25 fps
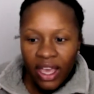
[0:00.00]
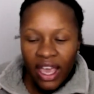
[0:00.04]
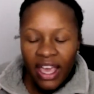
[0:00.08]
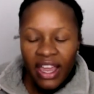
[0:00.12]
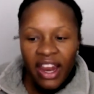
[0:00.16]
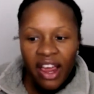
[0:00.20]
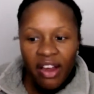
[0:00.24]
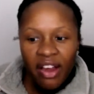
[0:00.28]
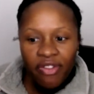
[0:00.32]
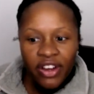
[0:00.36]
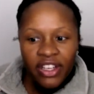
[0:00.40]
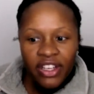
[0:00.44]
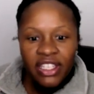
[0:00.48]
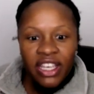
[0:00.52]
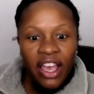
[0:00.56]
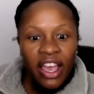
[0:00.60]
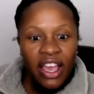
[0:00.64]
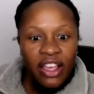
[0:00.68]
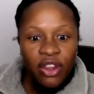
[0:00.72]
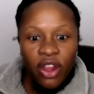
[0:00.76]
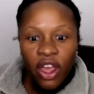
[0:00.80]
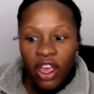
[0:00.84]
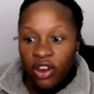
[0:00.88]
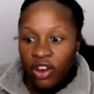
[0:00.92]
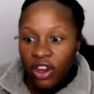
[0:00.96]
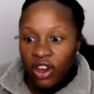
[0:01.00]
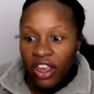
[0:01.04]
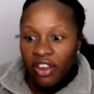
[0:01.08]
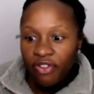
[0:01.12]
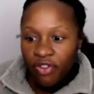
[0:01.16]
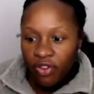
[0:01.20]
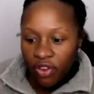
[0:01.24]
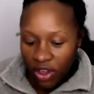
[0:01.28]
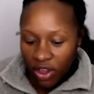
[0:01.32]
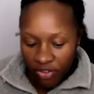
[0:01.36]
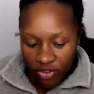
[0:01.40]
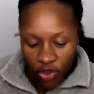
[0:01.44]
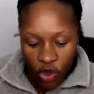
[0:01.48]
And
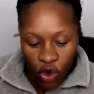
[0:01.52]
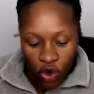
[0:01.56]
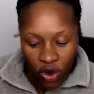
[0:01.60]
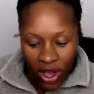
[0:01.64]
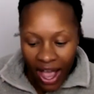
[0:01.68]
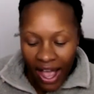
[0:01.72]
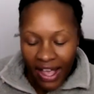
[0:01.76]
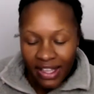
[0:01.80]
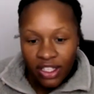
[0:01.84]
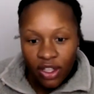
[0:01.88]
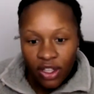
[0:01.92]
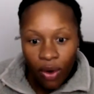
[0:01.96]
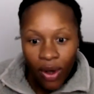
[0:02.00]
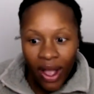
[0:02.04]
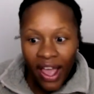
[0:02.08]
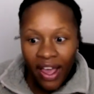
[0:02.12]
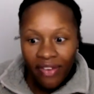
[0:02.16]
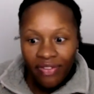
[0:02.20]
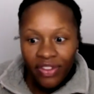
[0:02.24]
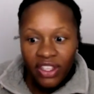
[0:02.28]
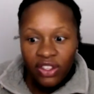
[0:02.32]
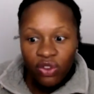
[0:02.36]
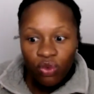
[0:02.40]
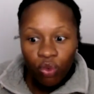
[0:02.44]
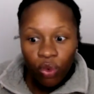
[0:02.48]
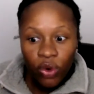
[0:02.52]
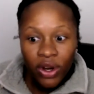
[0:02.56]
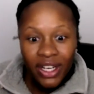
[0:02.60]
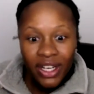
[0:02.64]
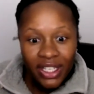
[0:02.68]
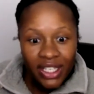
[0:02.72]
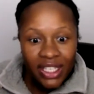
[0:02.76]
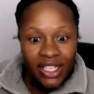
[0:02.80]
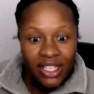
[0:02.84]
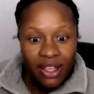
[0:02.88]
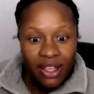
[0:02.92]
if you guys don't have this written